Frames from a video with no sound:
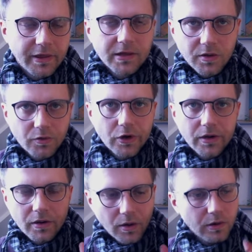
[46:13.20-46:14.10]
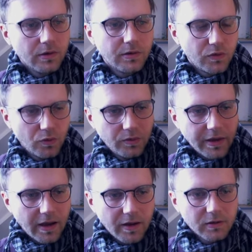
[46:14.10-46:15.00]
that you are going through
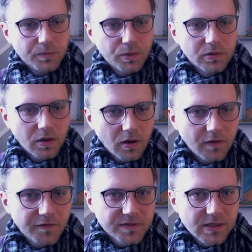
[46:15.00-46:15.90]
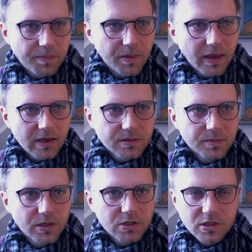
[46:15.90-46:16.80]
the output of Snappy
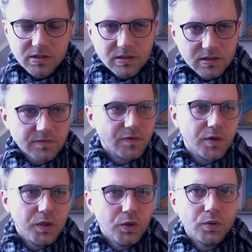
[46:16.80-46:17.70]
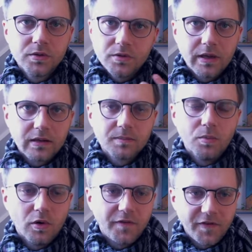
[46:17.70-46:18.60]
Mesh just for you to get
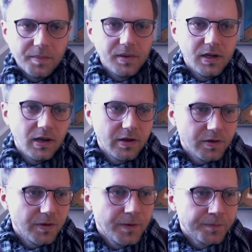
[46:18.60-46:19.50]
more familiar